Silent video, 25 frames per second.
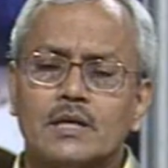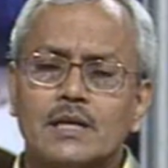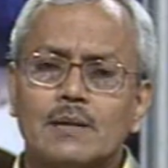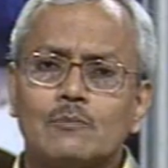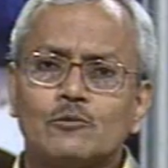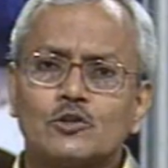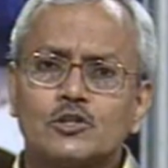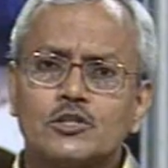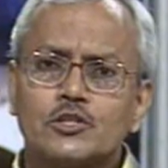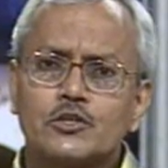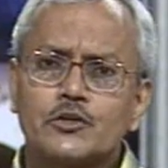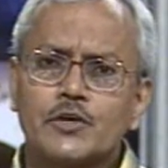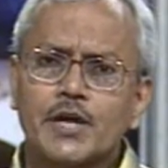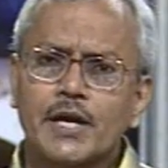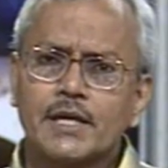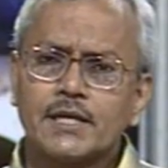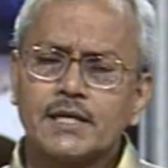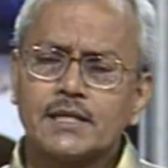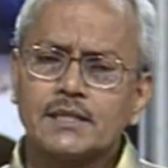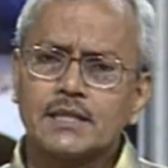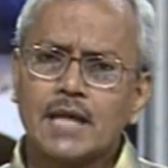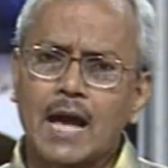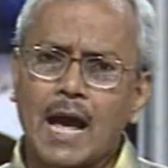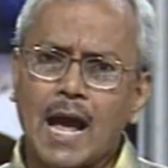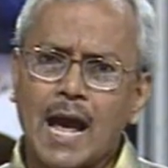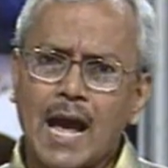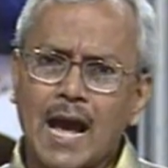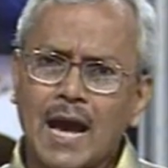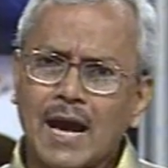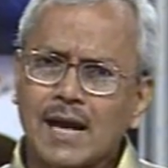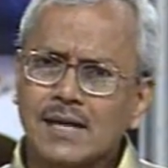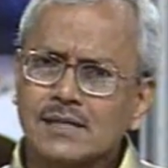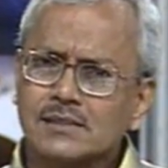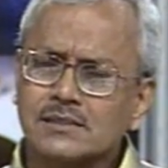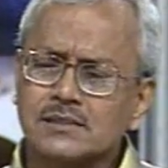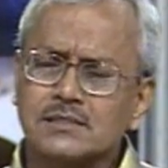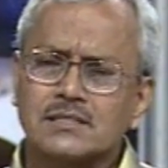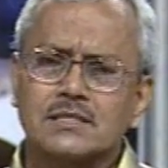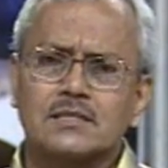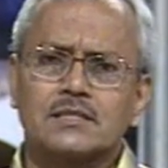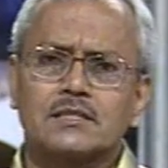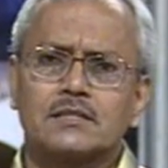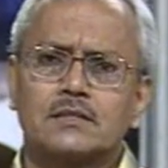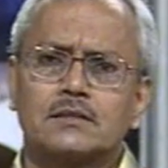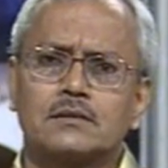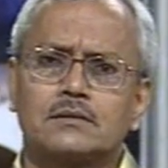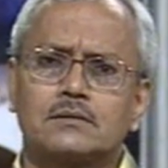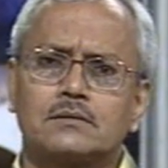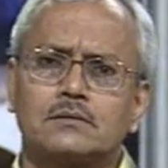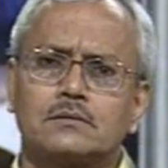demonstrating the
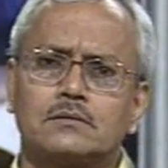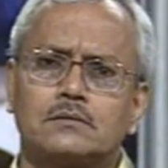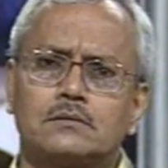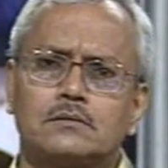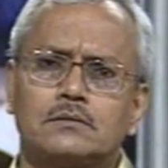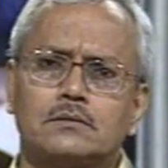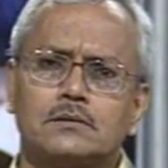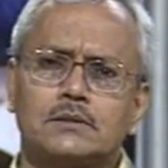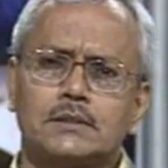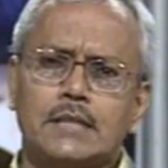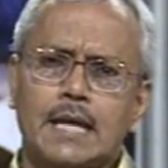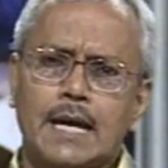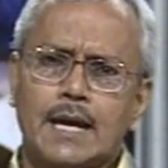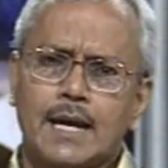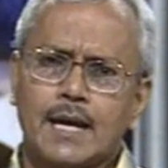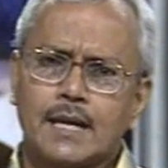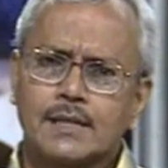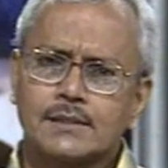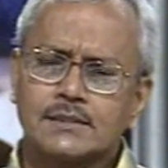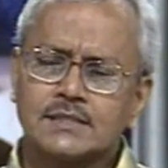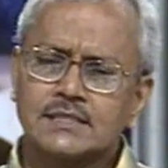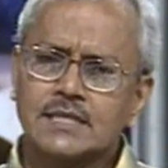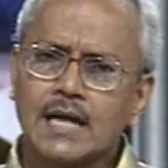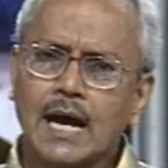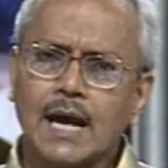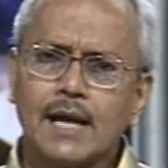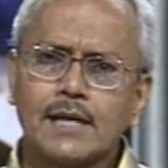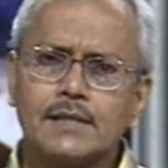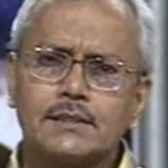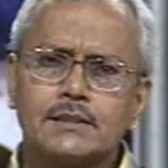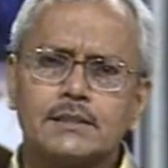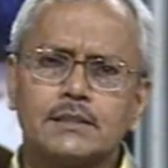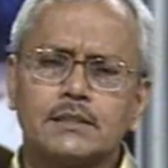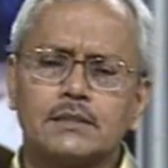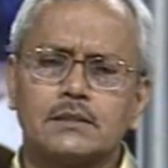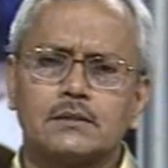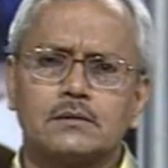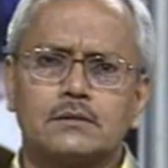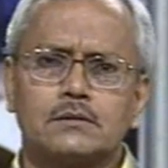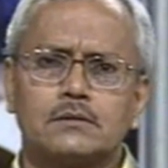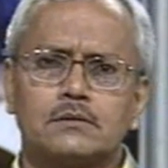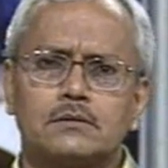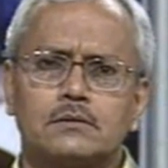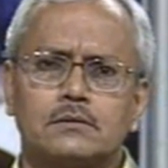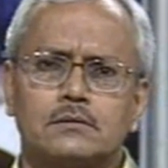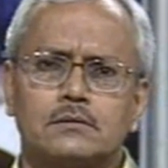angst, the anxiety,